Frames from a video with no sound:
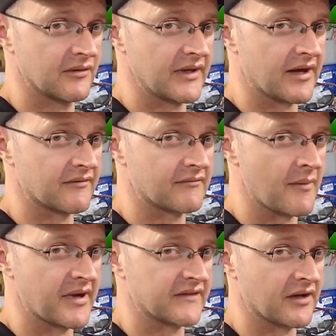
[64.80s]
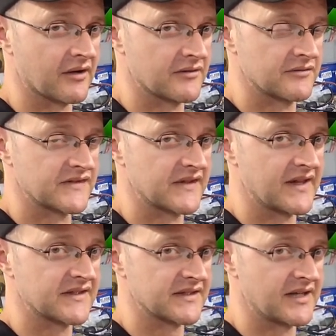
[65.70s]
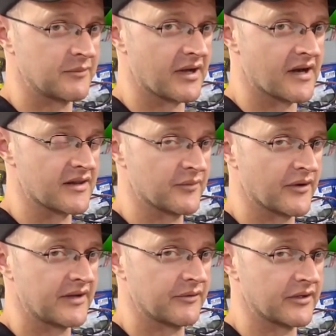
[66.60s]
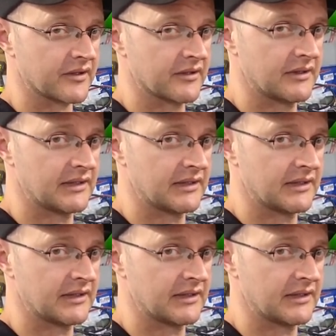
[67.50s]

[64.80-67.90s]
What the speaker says: without rubbing the hose against any part of the bodywork.